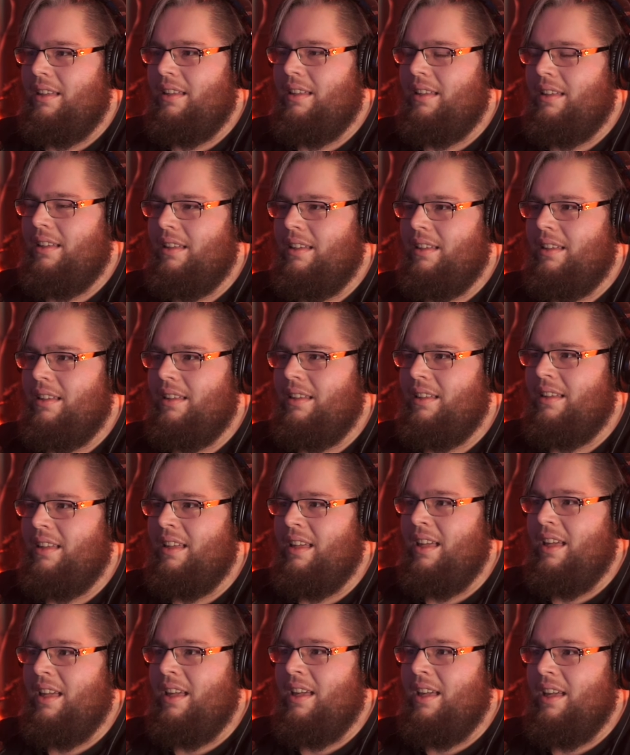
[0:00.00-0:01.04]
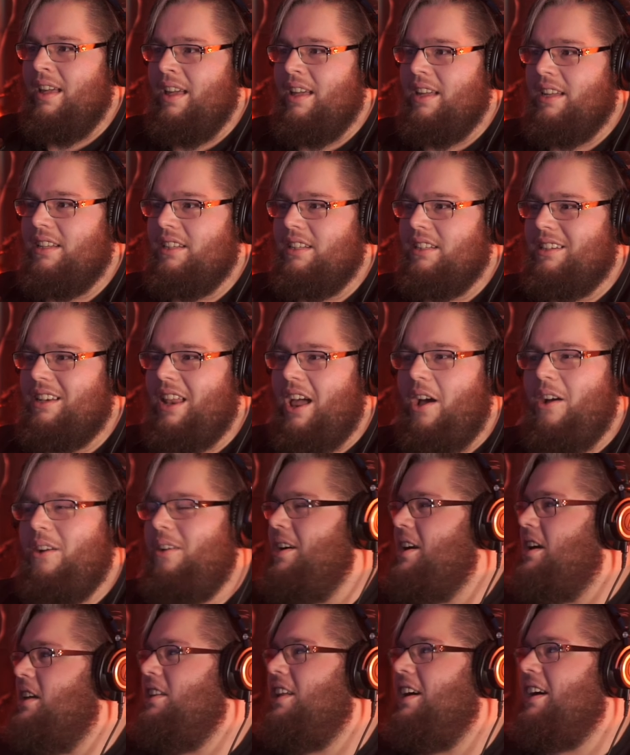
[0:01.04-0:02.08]
it, Helen, no Helen, one Helen. can. No,
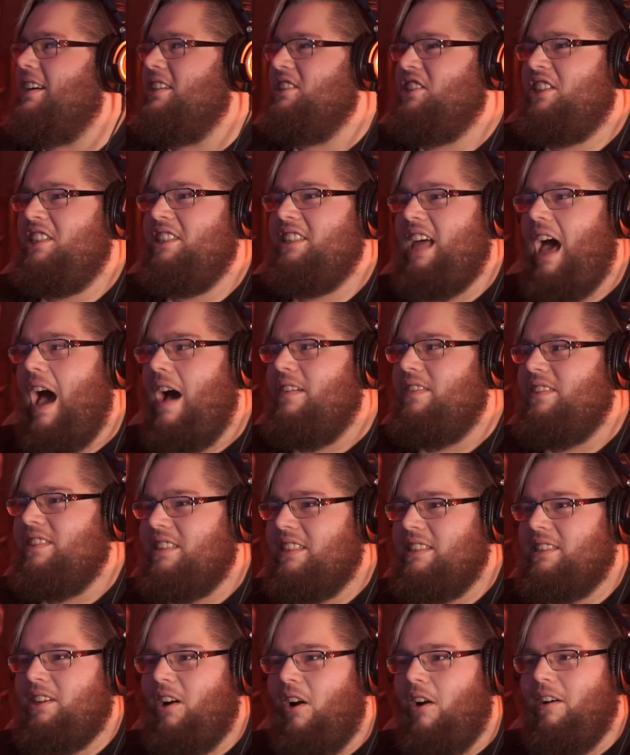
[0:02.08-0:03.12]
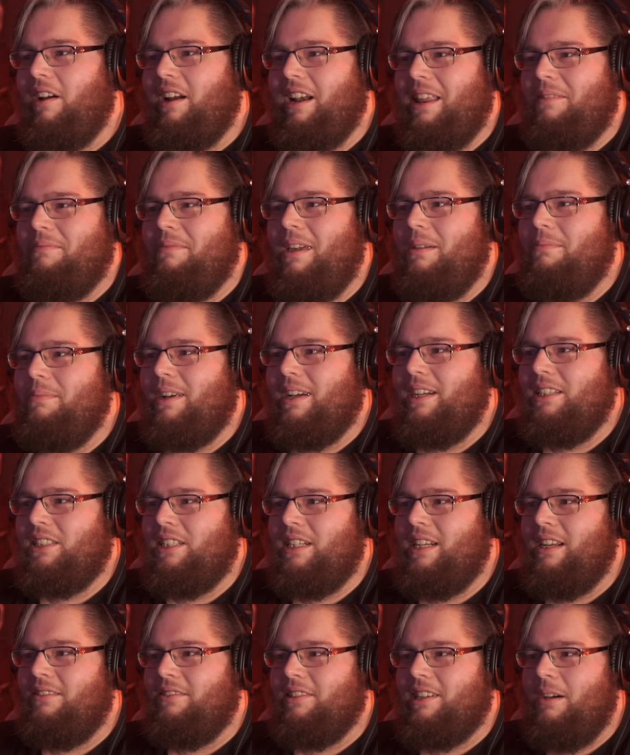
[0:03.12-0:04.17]
look, she's obviously targeting me because she
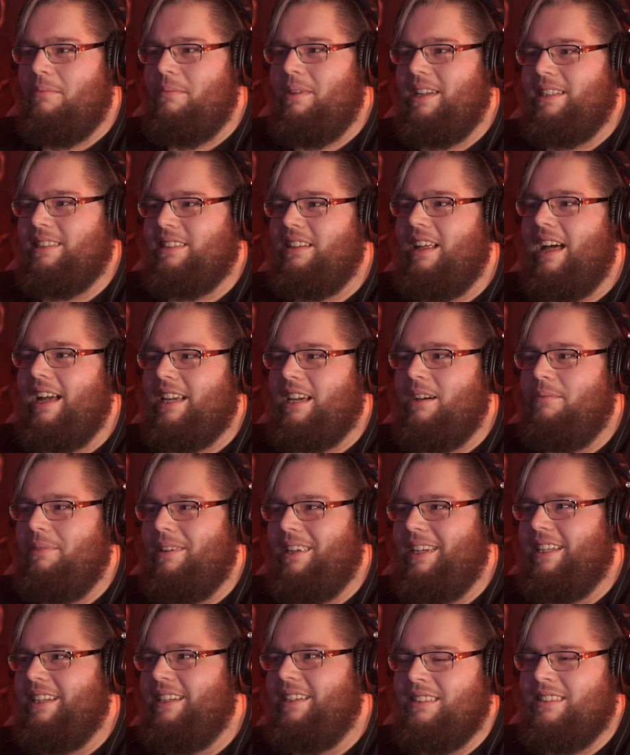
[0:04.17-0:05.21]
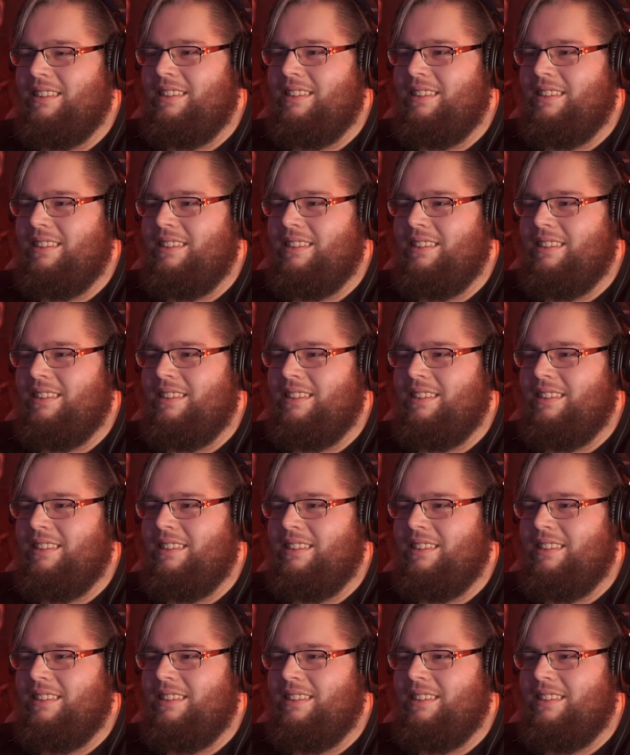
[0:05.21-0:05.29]
don't come in until I come in.